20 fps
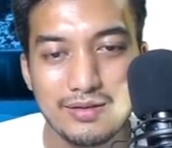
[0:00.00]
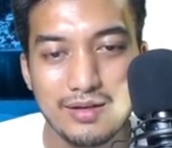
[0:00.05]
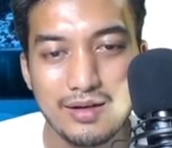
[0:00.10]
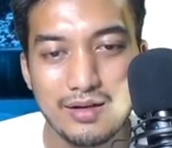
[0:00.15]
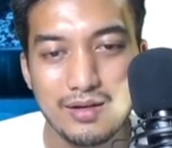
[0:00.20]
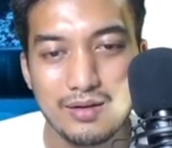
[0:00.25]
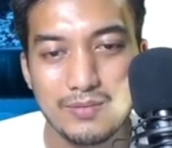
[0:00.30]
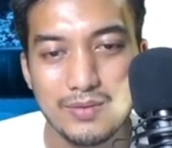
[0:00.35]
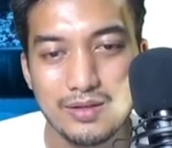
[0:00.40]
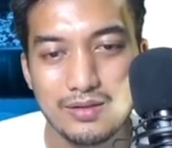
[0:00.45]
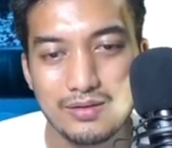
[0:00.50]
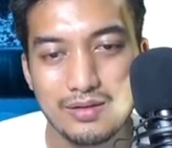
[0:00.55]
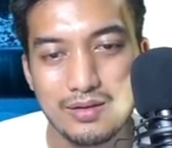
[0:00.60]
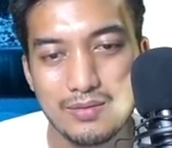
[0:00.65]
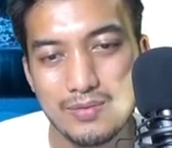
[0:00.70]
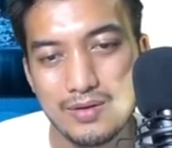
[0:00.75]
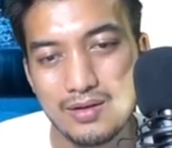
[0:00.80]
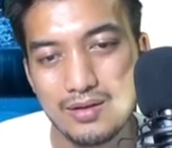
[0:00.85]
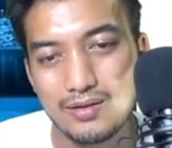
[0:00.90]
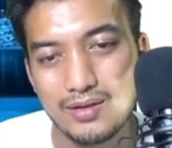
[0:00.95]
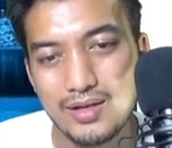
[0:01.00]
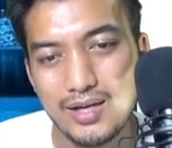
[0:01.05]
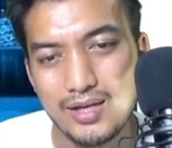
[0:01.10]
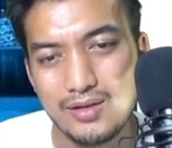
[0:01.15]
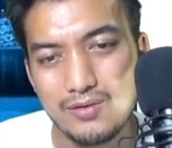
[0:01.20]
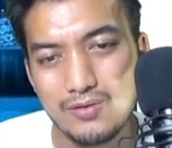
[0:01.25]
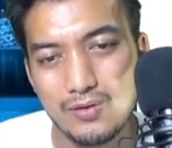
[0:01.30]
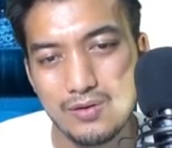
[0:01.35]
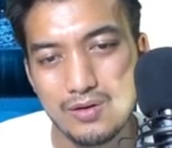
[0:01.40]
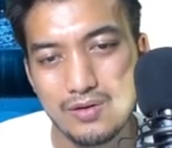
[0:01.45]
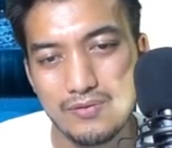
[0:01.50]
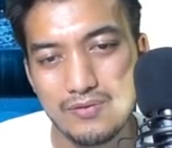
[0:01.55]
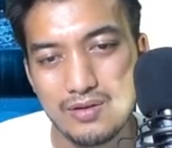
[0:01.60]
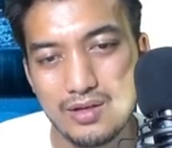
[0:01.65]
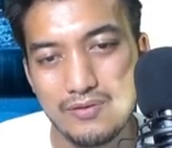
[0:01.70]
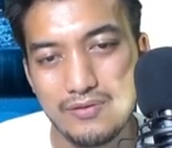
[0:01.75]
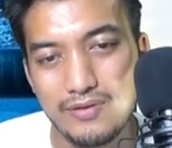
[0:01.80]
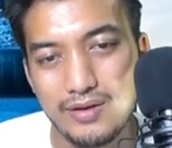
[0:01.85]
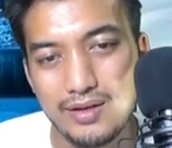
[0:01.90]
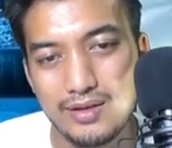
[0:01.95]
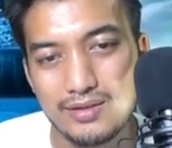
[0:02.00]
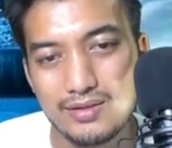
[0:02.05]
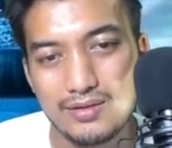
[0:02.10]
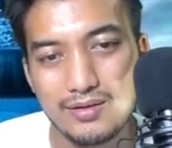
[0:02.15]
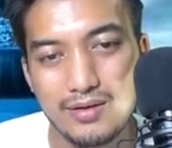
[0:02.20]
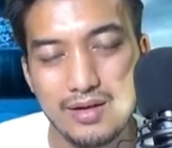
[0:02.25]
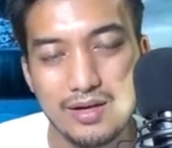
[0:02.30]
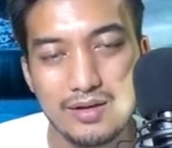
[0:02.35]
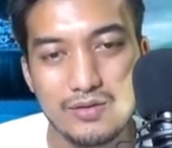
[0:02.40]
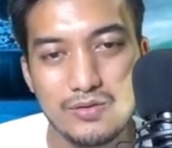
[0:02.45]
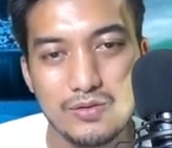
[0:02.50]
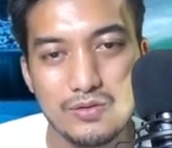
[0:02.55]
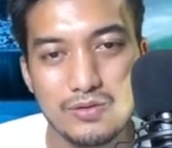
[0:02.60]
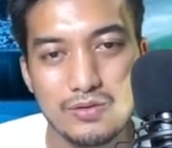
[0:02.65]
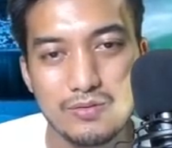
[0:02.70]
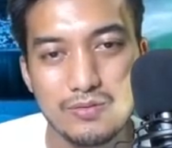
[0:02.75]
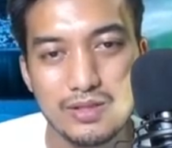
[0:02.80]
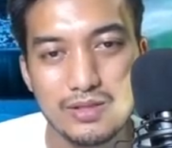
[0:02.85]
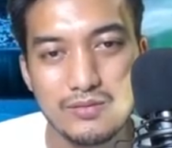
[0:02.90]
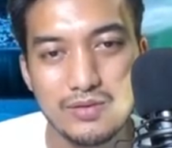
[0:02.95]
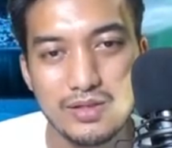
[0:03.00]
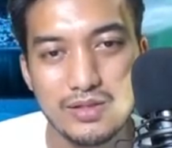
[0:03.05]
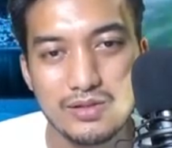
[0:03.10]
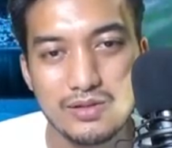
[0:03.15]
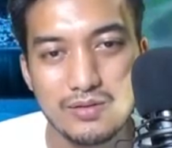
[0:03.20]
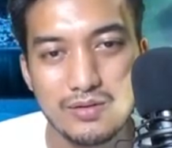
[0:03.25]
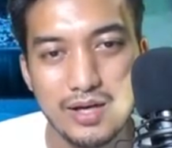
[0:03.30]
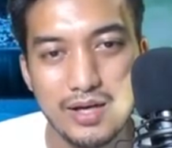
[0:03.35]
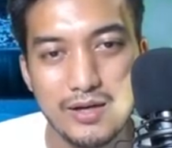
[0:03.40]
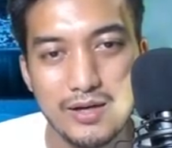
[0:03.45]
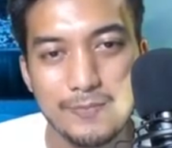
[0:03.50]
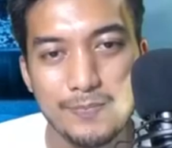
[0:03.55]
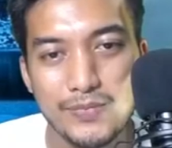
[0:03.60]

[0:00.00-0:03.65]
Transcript: Okay, come on, come on. Can you load up really fast? Okay, do to reservation. Okay,